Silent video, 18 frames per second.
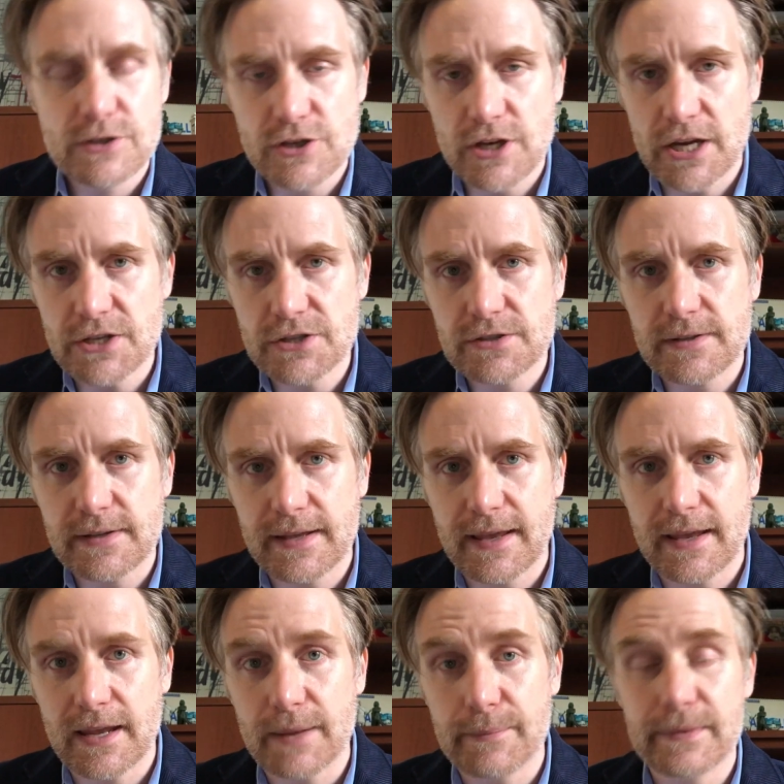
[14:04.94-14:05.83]
changed the
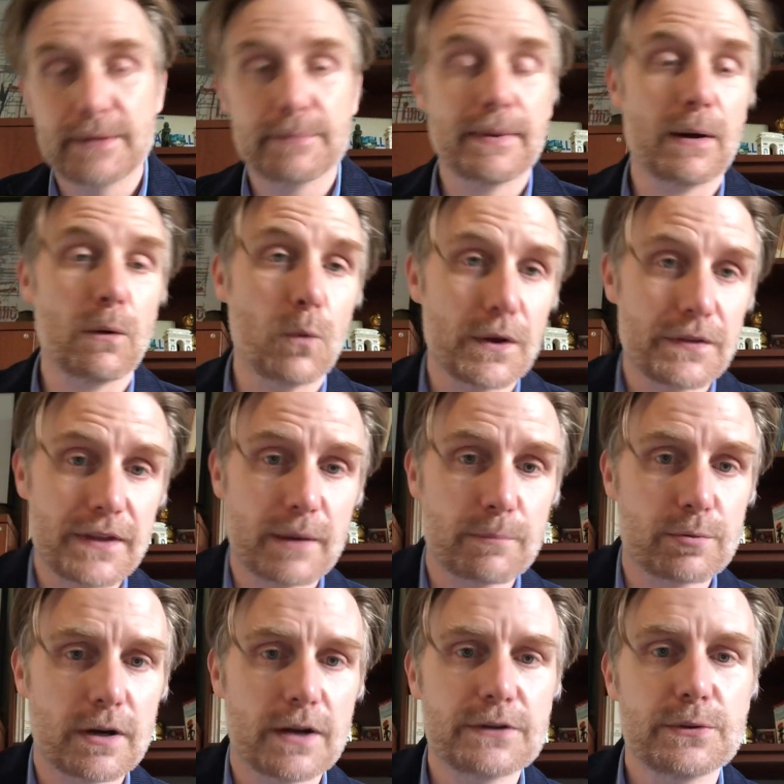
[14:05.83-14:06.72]
game and about what they
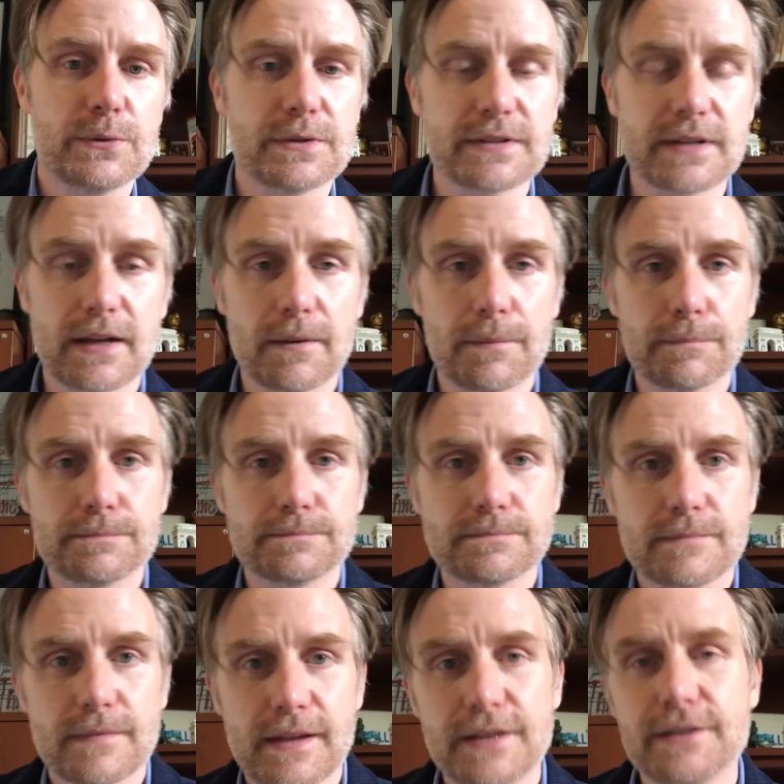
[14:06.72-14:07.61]
brought to his album.
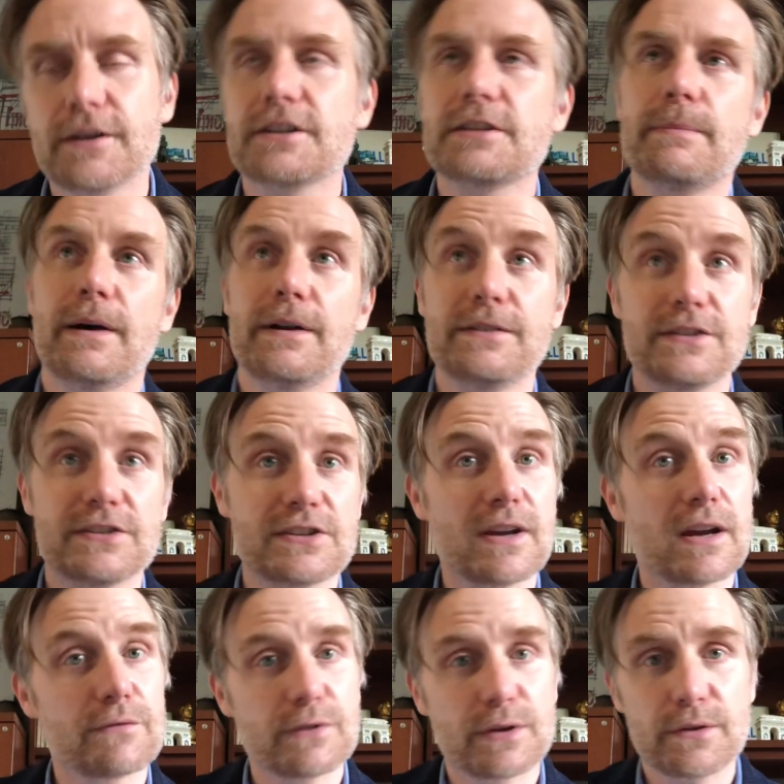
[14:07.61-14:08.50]
He talked about
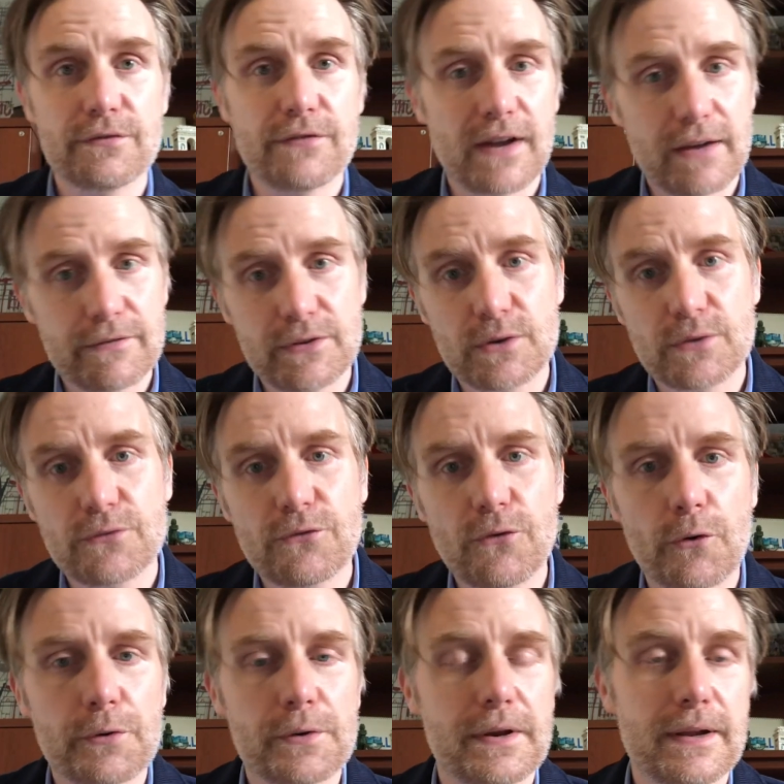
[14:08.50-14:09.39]
discovering 5
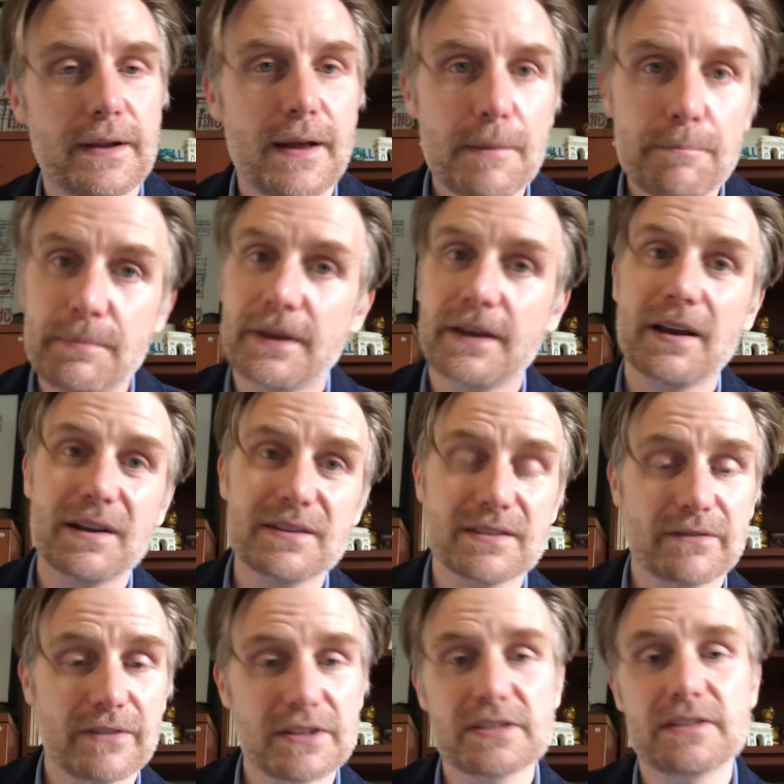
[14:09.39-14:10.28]
Foreign because
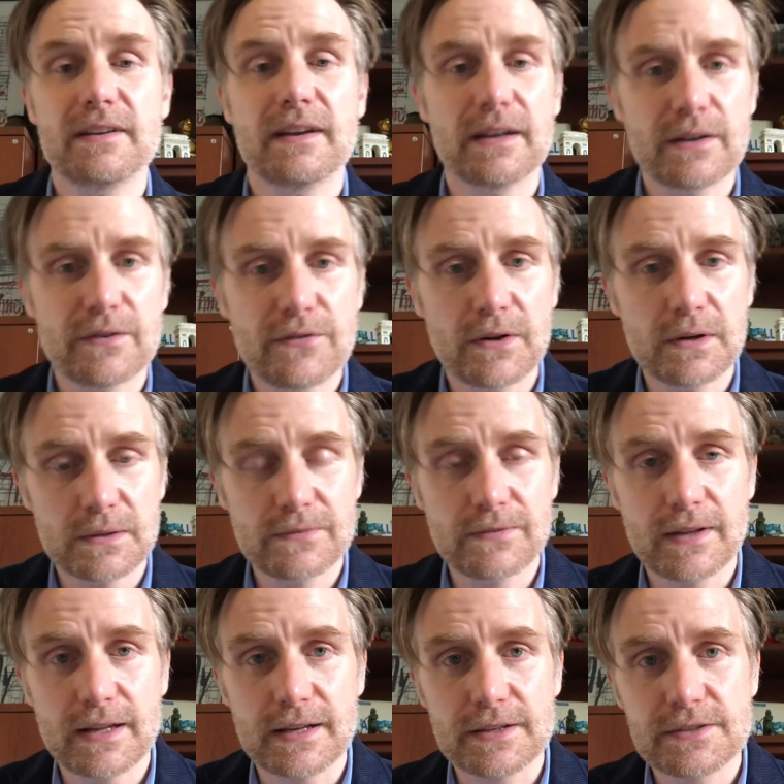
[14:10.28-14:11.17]
of listening to Funk
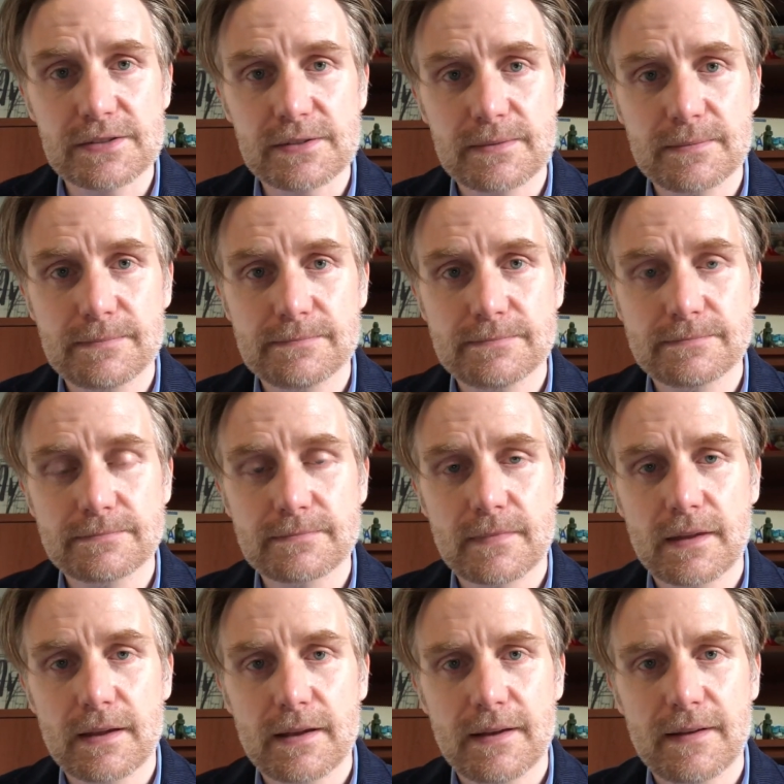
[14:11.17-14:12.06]
Flex.
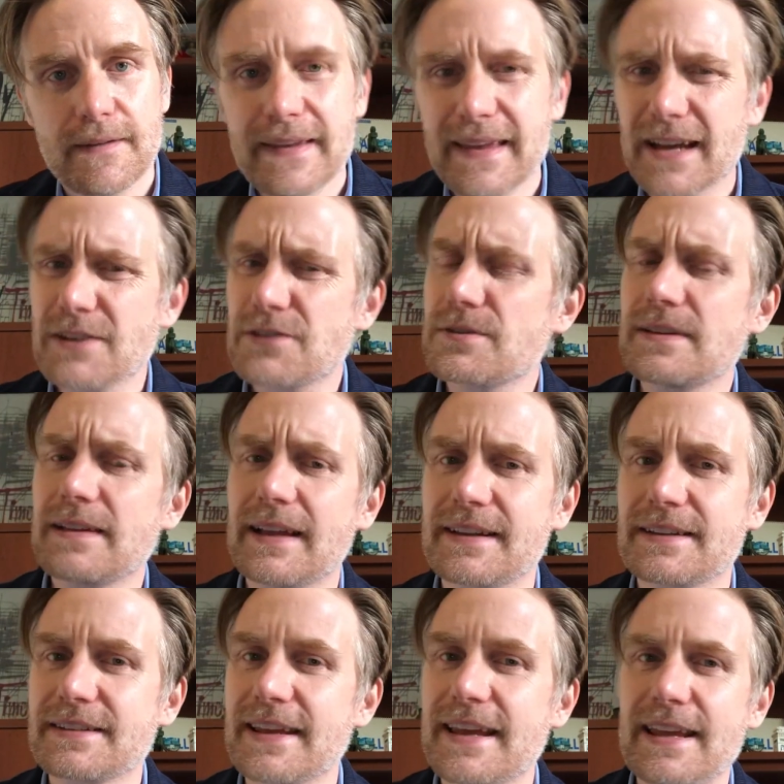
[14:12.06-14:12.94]
He actually let
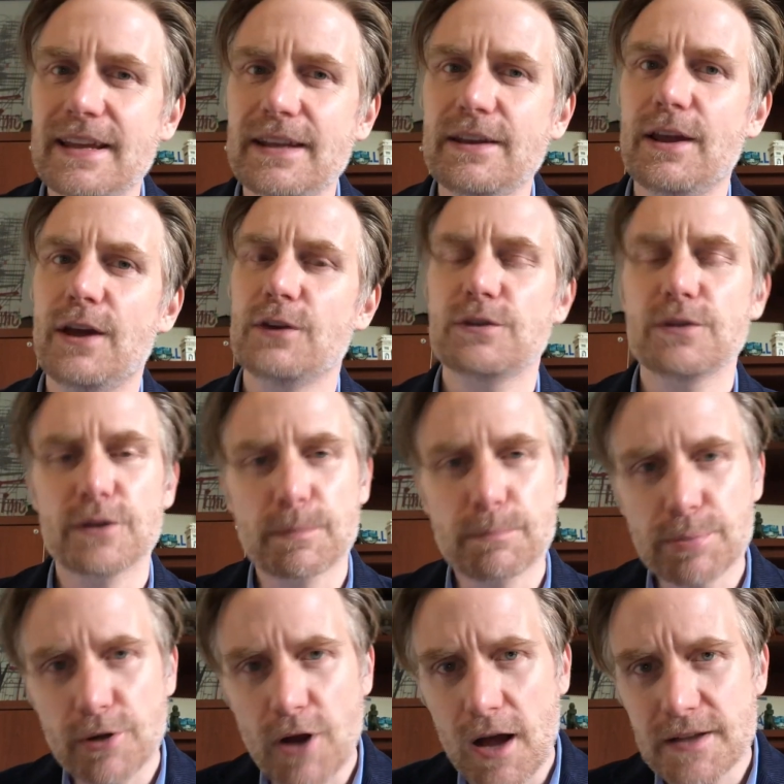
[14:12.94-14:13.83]
us in to the
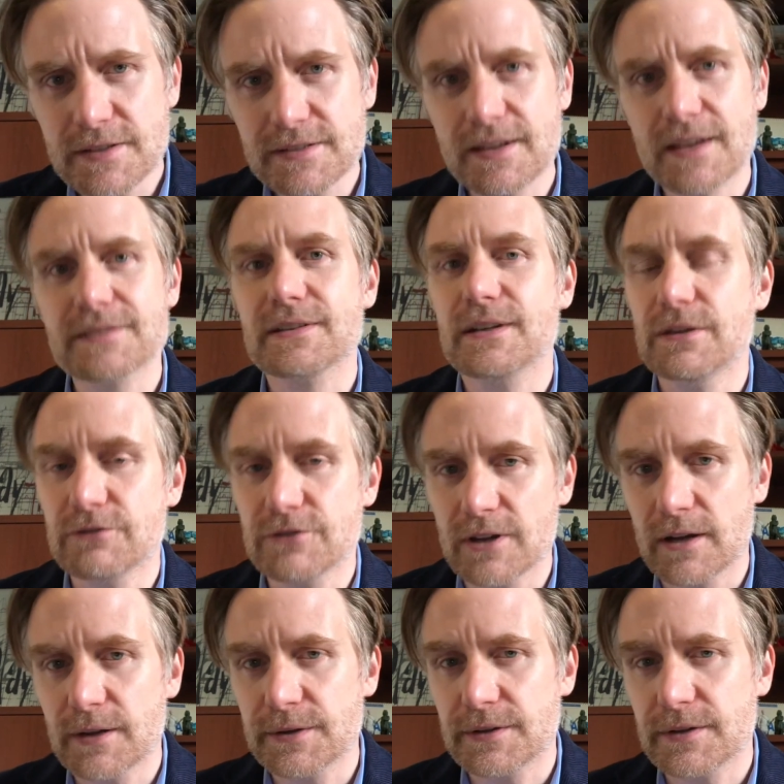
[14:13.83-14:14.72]
process of
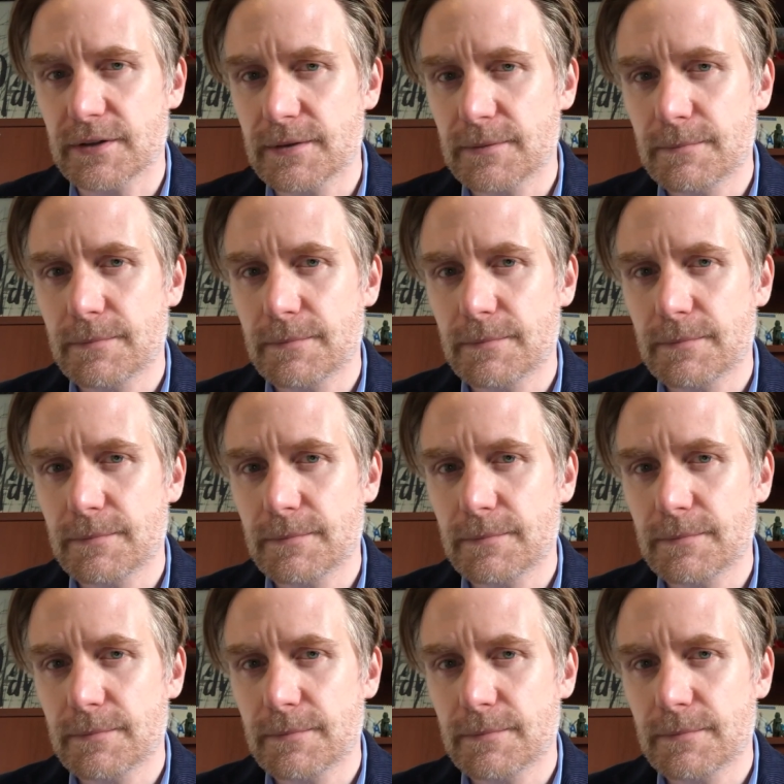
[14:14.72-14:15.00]
Donda